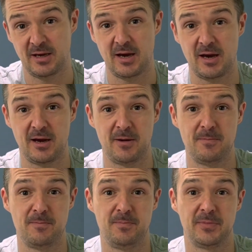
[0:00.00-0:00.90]

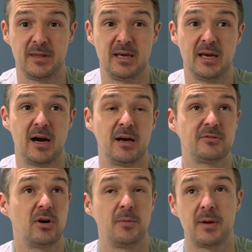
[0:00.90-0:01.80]
I
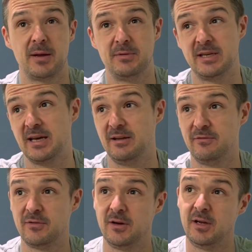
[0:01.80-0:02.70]
started playing with
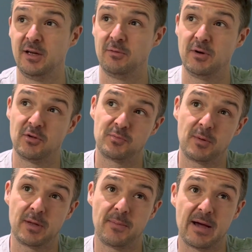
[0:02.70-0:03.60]
Dave when I was
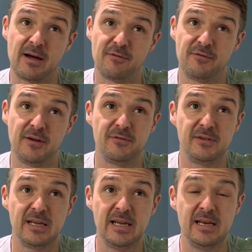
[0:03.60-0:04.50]
probably about
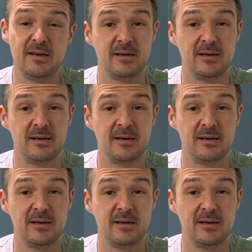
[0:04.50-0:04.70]
15,